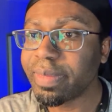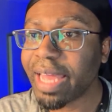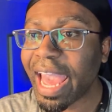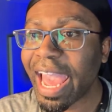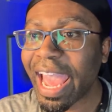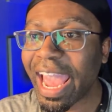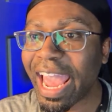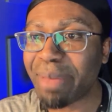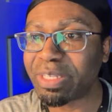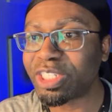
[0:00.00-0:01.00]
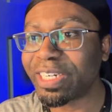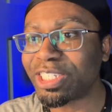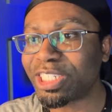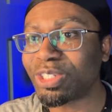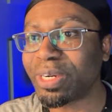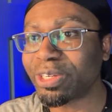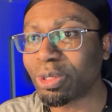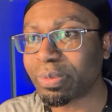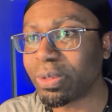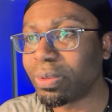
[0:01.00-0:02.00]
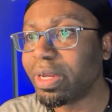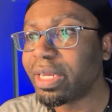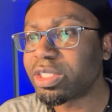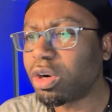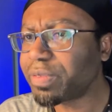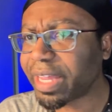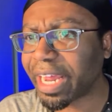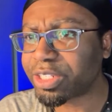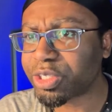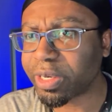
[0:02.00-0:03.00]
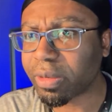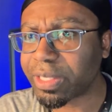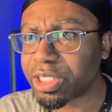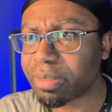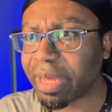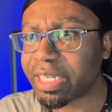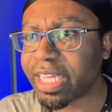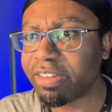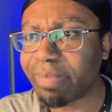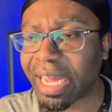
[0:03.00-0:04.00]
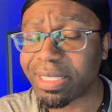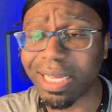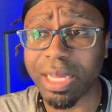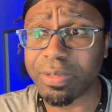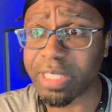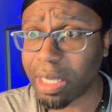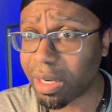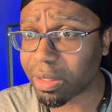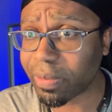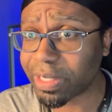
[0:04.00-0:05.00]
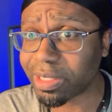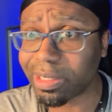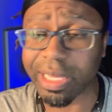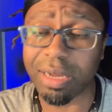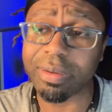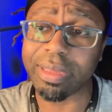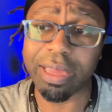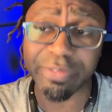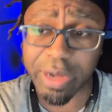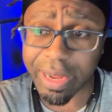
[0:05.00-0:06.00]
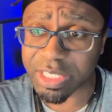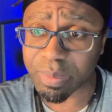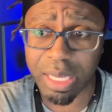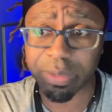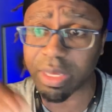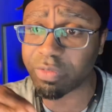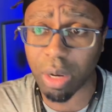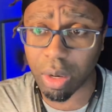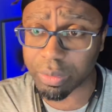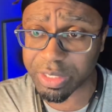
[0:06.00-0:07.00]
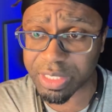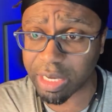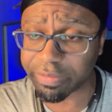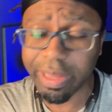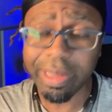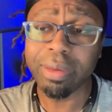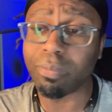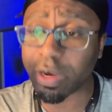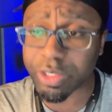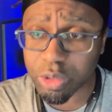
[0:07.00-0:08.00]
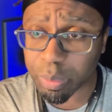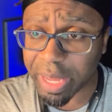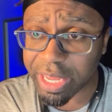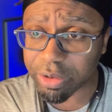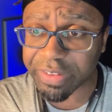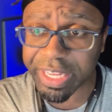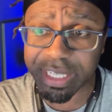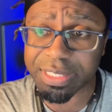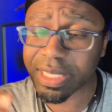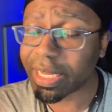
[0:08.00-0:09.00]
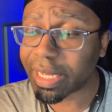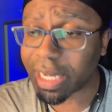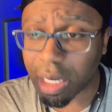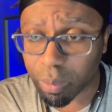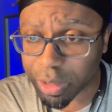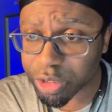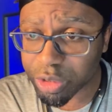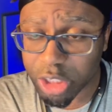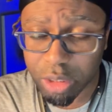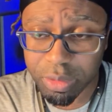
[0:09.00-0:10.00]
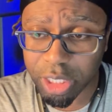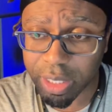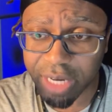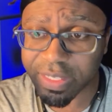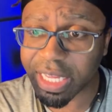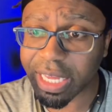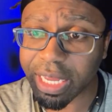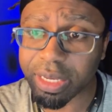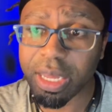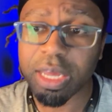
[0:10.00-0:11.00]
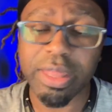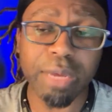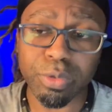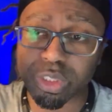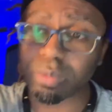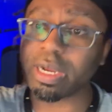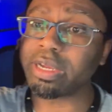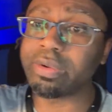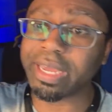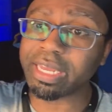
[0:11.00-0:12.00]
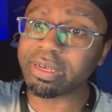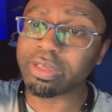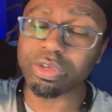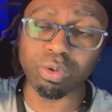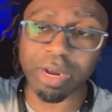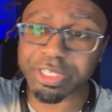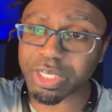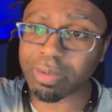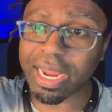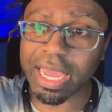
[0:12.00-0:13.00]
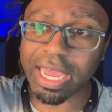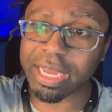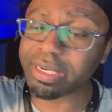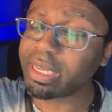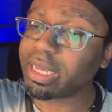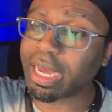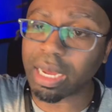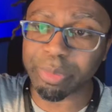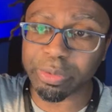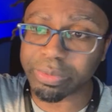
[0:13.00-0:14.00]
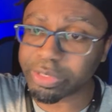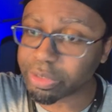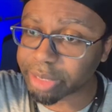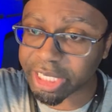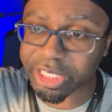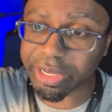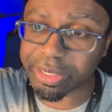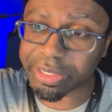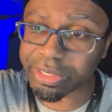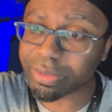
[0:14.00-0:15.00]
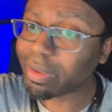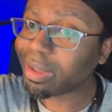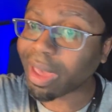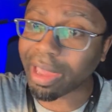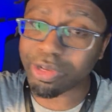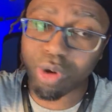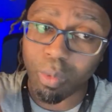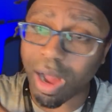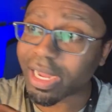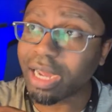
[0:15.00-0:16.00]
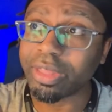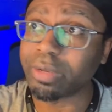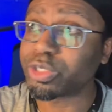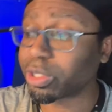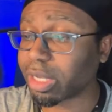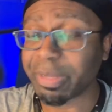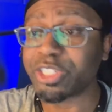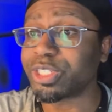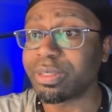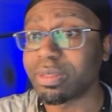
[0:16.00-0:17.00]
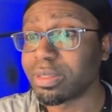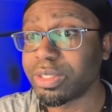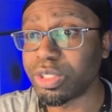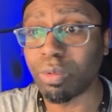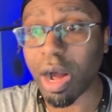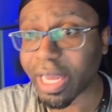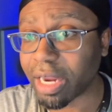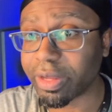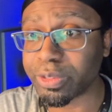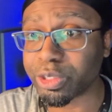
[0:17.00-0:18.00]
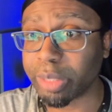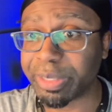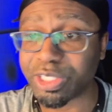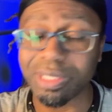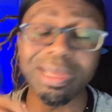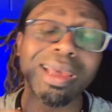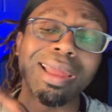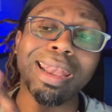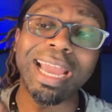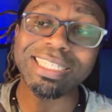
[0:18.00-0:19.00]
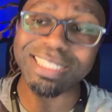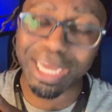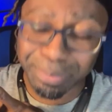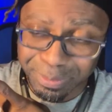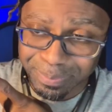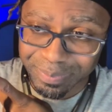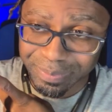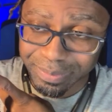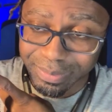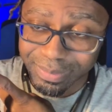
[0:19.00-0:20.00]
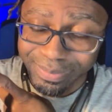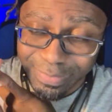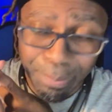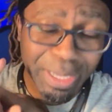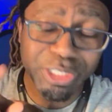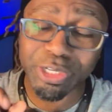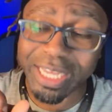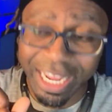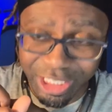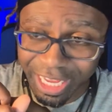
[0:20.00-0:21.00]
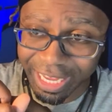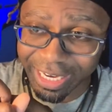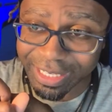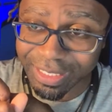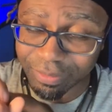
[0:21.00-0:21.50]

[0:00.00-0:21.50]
Hey, Miss Ray just joined the group. Cool. So hopefully that answered your question, meditative mindset. That was a long question. Look, y'all, if y'all ask me, I'm gonna give you all the stuff. Once you pay your fees, once you turn everything in, they will swear you in. You'll raise your right hand. You'll do what they tell you to do, and you'll walk out of there with your commission. You'll walk out of there with your commission. Next step. Make sure you get educated.